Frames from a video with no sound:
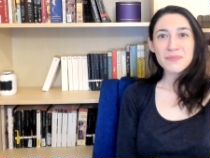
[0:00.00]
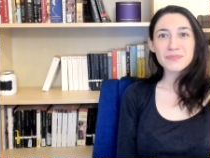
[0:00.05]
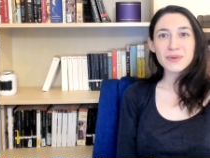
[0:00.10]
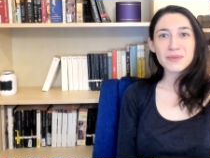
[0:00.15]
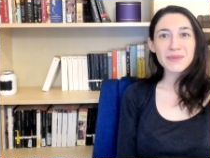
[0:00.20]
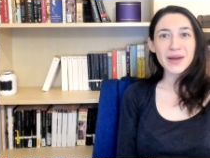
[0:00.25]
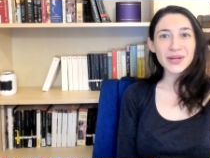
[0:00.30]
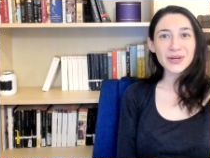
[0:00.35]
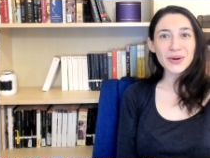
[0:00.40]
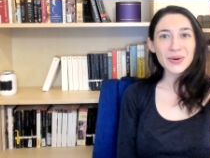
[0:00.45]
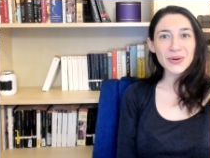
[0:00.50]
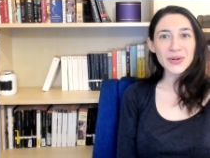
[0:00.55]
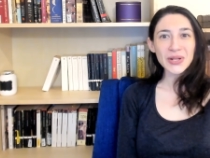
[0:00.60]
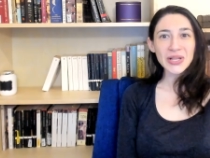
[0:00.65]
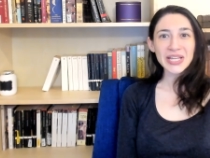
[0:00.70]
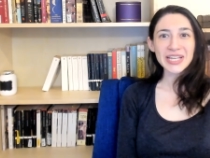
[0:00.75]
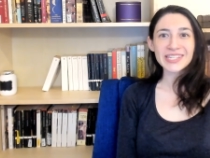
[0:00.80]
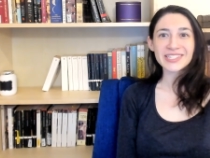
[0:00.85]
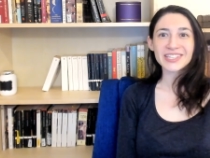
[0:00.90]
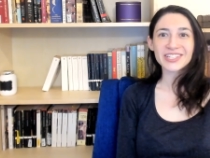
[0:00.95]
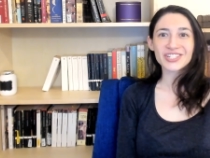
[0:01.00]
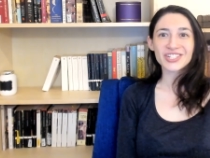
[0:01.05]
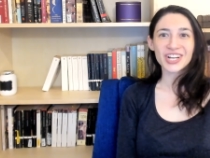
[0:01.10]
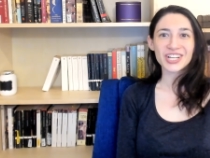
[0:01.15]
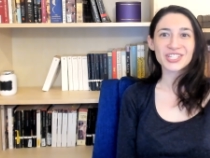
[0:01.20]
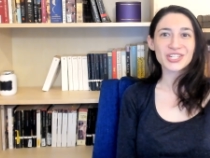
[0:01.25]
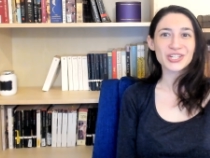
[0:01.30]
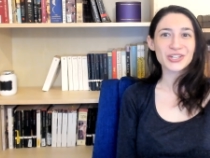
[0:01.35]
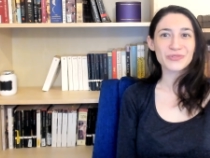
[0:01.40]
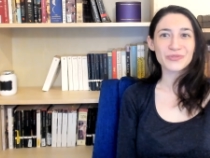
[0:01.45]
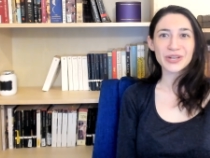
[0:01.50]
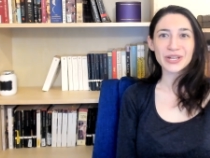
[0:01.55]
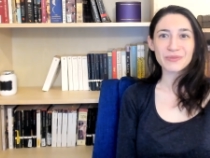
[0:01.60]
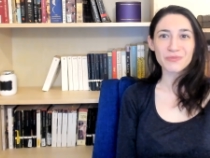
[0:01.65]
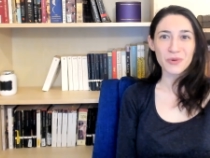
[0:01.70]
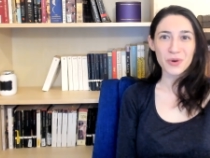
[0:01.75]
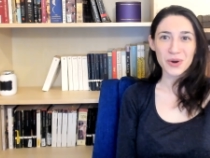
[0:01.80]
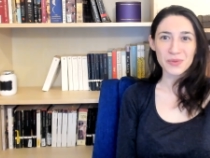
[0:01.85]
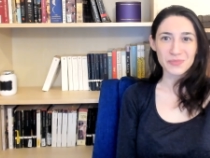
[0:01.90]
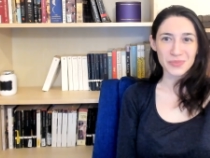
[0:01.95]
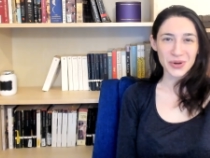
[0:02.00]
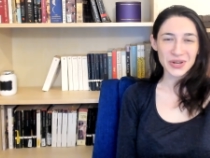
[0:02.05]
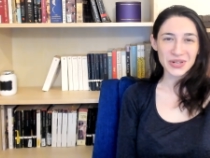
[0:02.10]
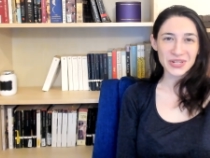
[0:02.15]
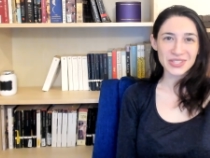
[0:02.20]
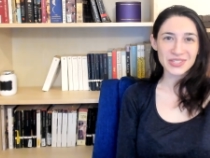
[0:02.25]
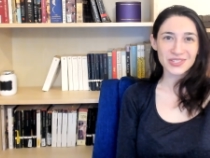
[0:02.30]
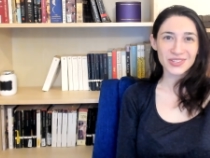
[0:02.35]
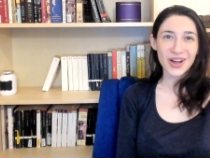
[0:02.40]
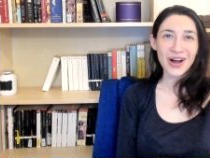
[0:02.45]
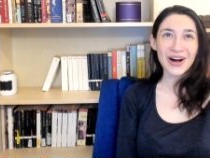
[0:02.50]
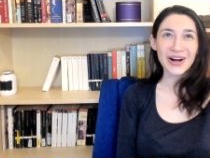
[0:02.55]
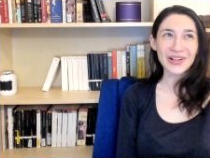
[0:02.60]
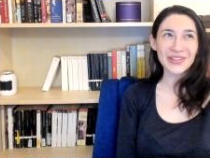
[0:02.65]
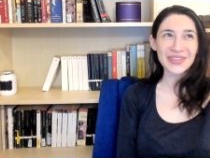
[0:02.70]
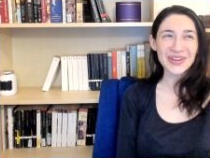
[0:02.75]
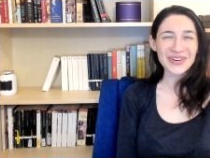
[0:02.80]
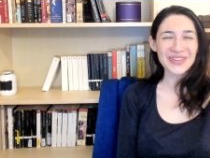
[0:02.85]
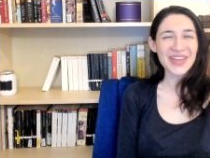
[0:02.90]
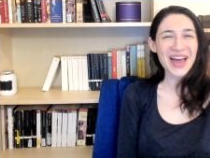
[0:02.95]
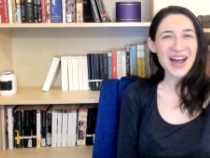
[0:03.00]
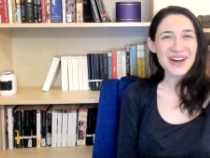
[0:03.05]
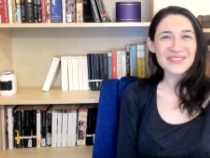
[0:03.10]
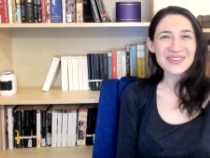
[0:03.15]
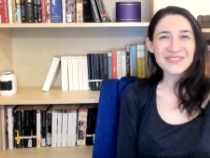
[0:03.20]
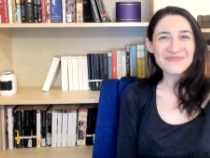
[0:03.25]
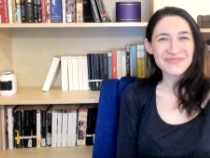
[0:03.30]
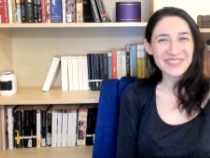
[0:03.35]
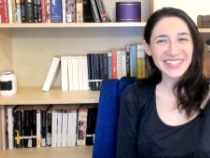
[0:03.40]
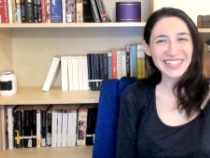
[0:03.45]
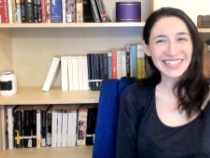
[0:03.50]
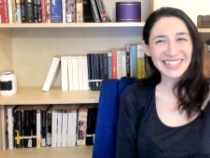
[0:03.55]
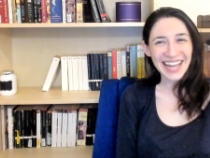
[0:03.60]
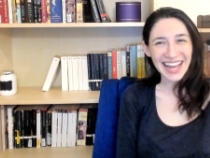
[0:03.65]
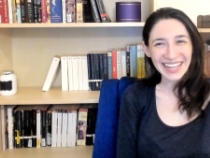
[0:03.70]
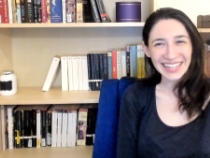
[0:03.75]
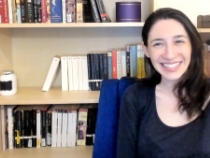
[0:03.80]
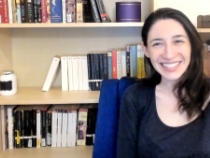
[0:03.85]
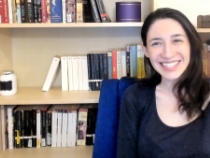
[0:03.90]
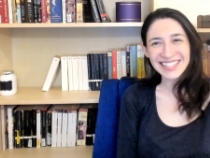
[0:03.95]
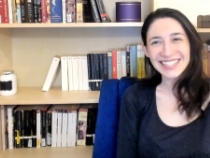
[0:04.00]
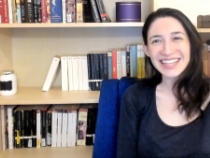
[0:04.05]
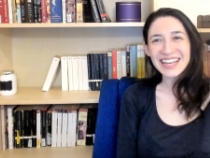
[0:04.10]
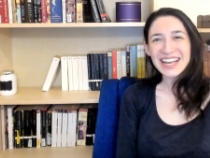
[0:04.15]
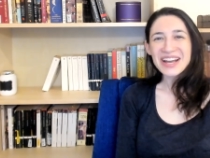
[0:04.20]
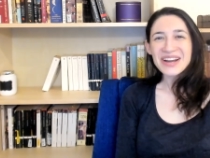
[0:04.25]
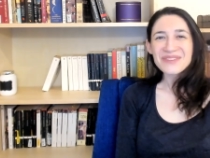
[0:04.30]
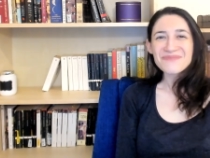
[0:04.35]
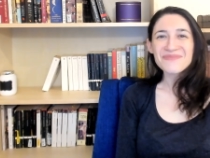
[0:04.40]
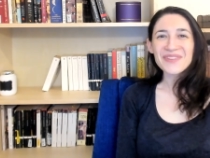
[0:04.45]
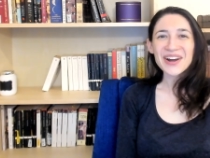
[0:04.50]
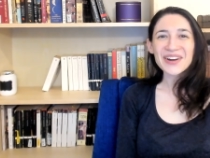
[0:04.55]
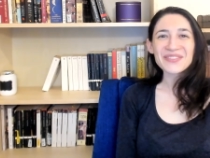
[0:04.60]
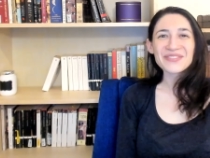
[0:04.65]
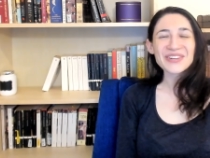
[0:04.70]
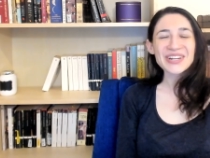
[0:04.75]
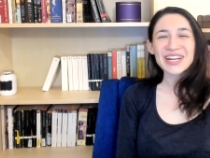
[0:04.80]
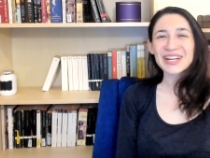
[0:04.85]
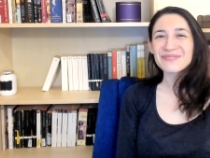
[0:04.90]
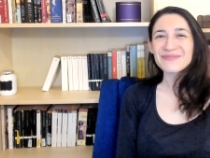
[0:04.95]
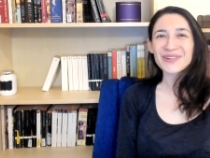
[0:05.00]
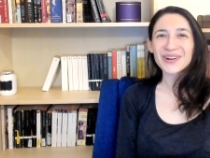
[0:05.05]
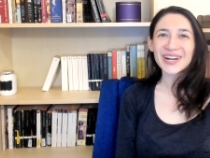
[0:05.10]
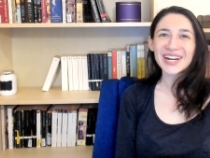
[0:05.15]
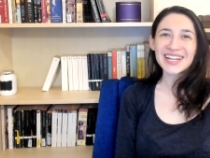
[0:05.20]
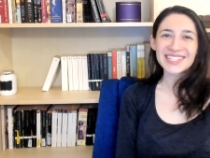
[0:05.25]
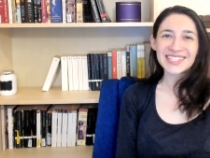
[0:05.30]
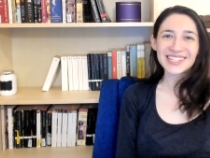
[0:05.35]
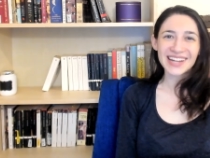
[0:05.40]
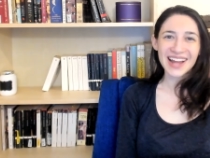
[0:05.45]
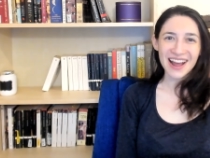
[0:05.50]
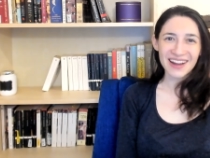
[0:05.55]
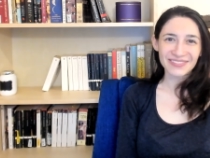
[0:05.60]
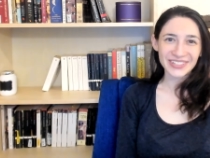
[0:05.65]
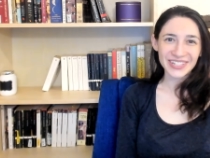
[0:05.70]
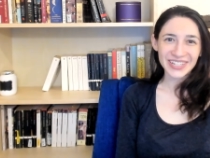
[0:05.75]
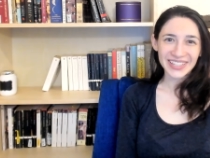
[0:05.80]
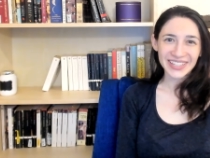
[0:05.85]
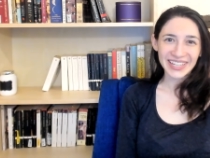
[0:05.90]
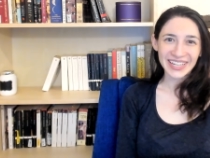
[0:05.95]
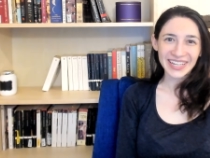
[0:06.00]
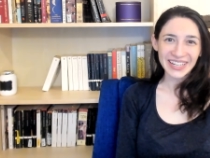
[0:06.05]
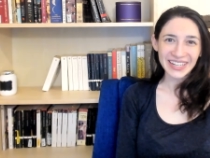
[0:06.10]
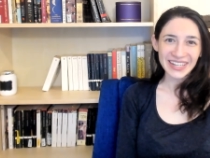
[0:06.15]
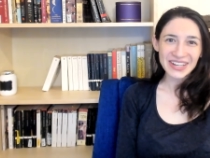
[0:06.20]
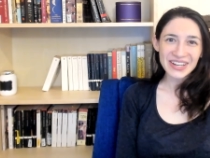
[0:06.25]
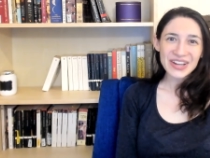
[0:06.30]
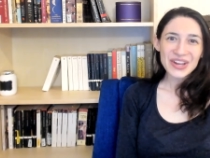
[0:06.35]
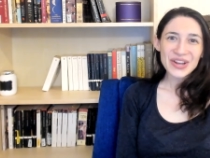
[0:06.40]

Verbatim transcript: But my goal isn't just to read more books, although that would be nice, but reading more isn't everything.